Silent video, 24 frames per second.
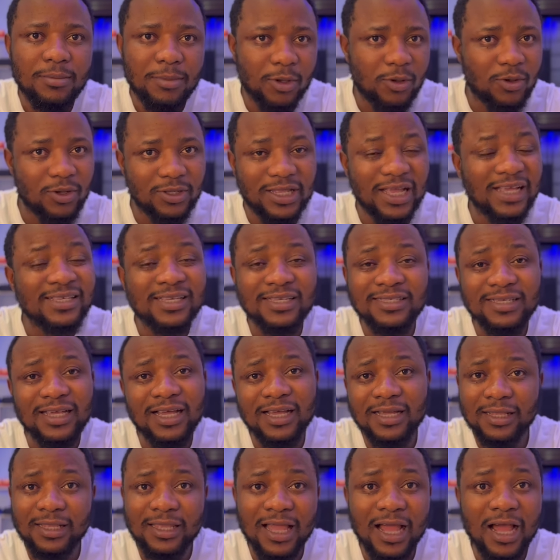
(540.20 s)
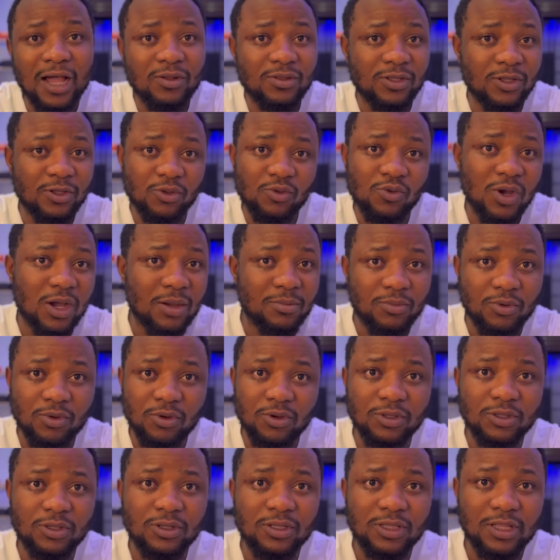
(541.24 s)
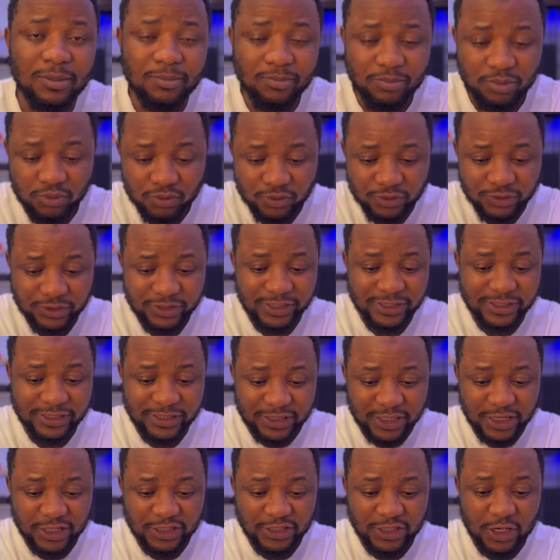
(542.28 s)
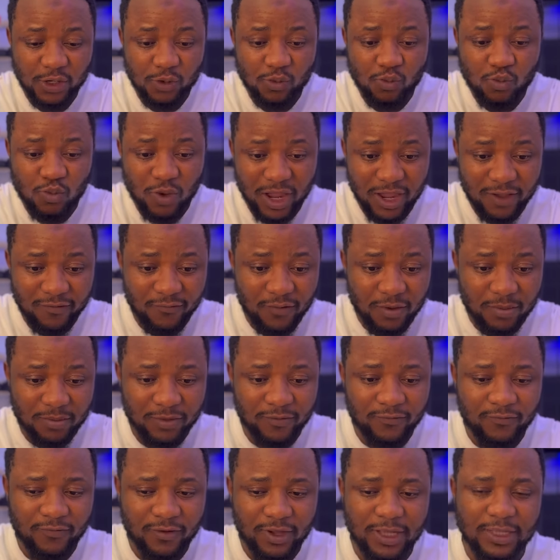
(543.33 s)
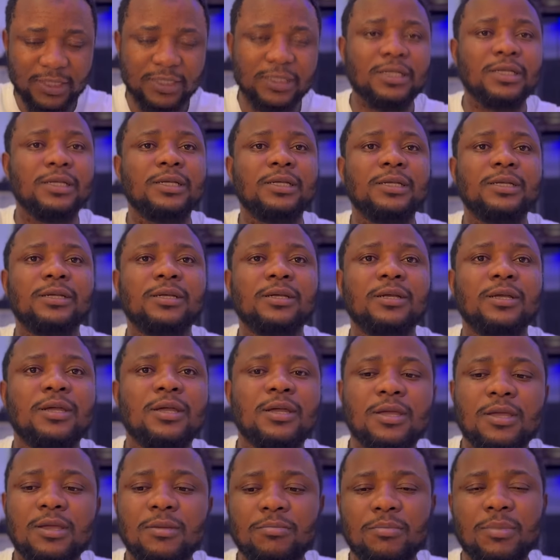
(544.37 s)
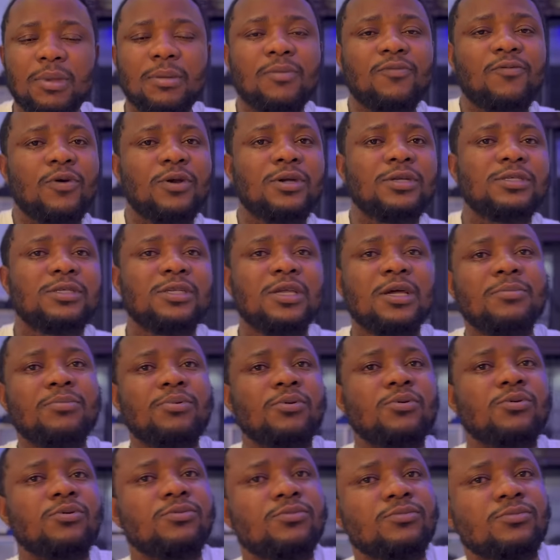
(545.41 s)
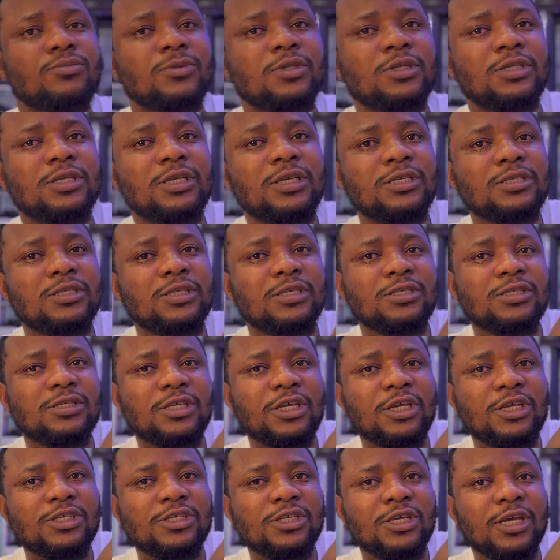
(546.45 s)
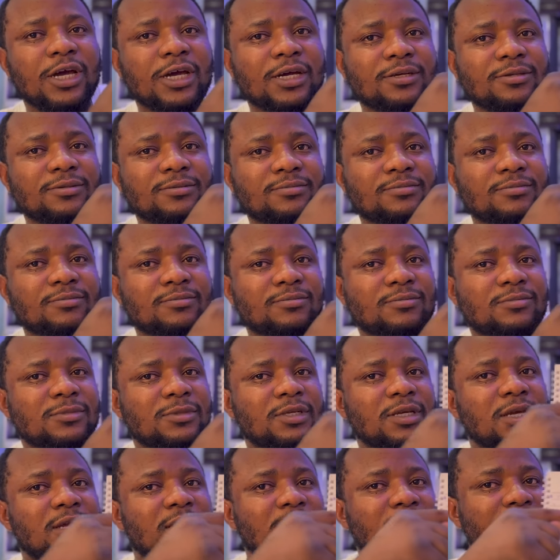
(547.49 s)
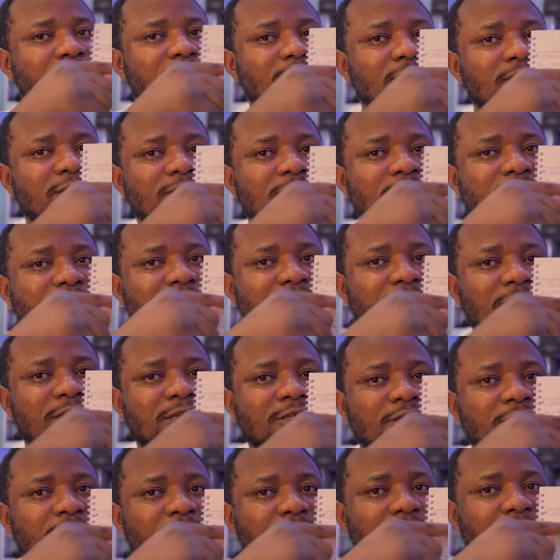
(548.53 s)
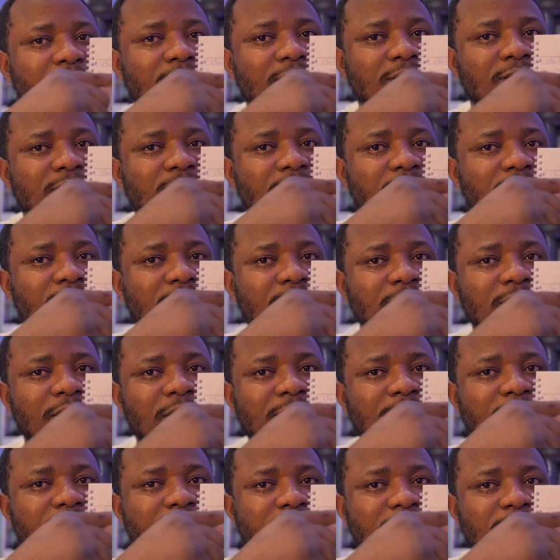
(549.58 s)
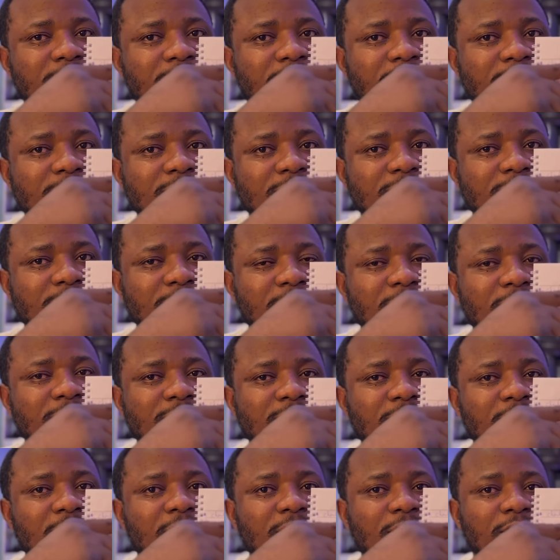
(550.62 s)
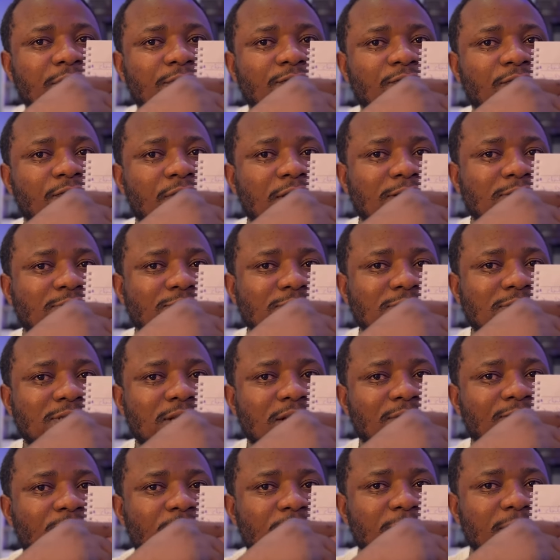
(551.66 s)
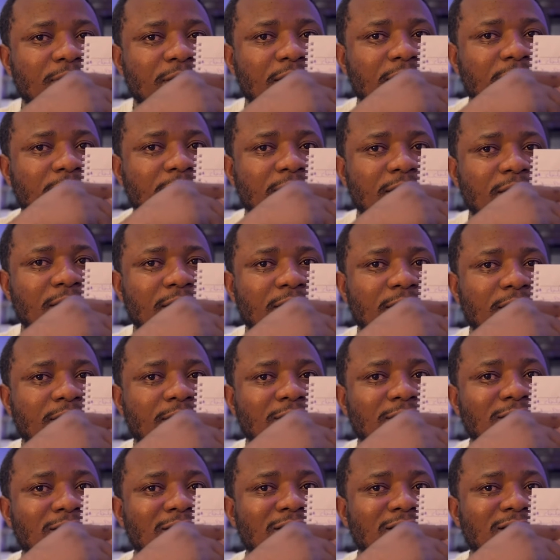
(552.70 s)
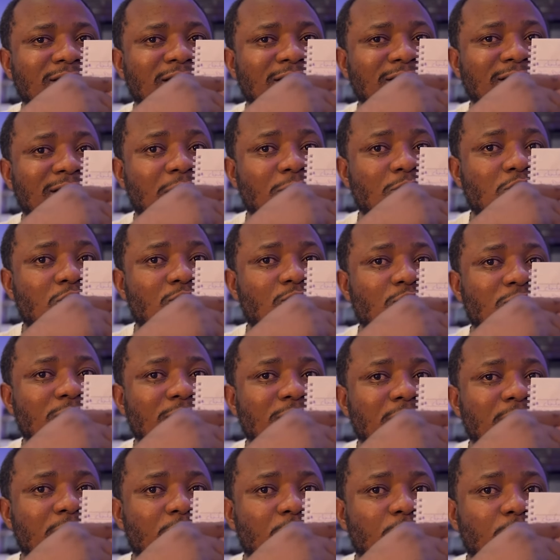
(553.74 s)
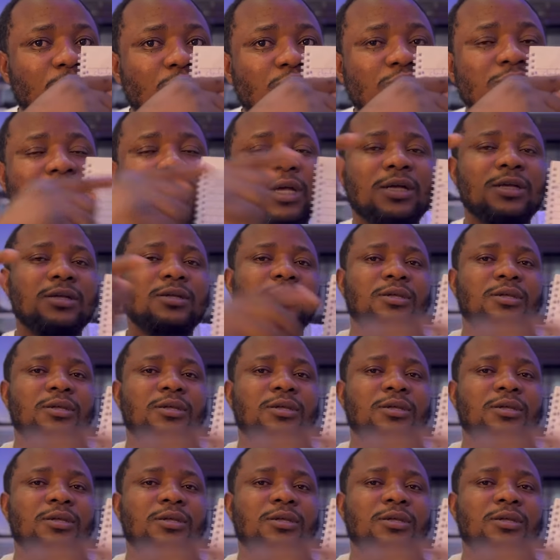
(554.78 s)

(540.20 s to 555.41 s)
Because that's exactly how they do abroad. They push the stage away from the fan. Maybe, for example, this is the stage here. This is the stage here. Here, the stage is the stage. The fans will start from here. They, they, they won't get closer